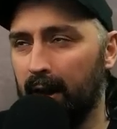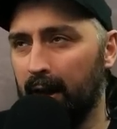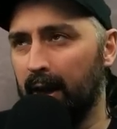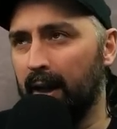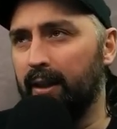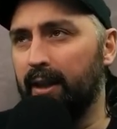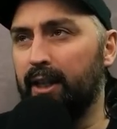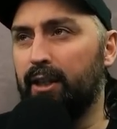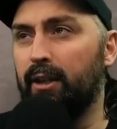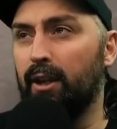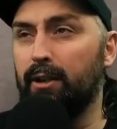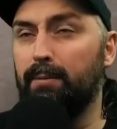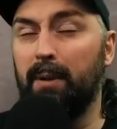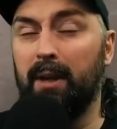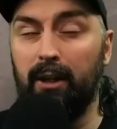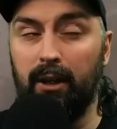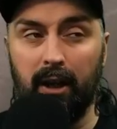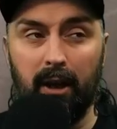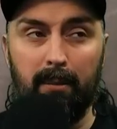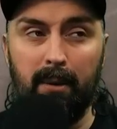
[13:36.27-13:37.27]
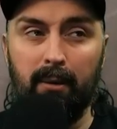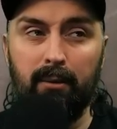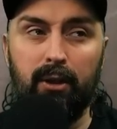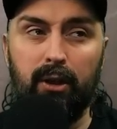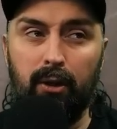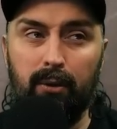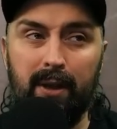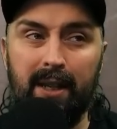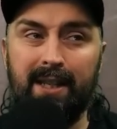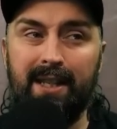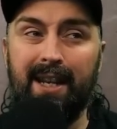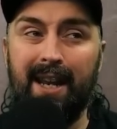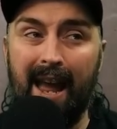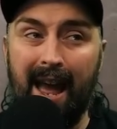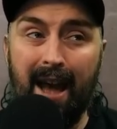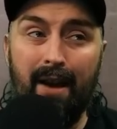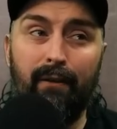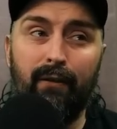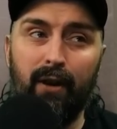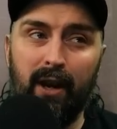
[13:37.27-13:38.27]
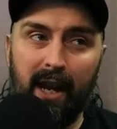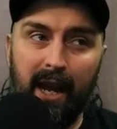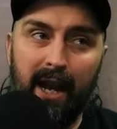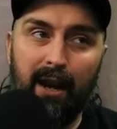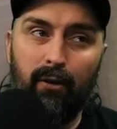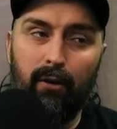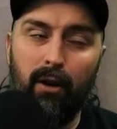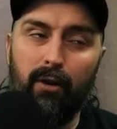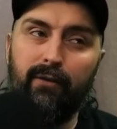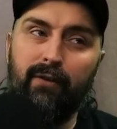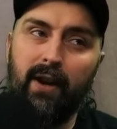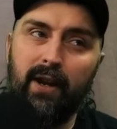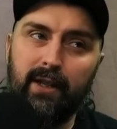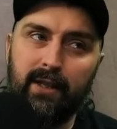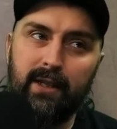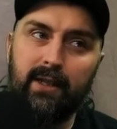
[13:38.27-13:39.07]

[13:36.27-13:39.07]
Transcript: This does mean you're going to be able to do this in every hero phase,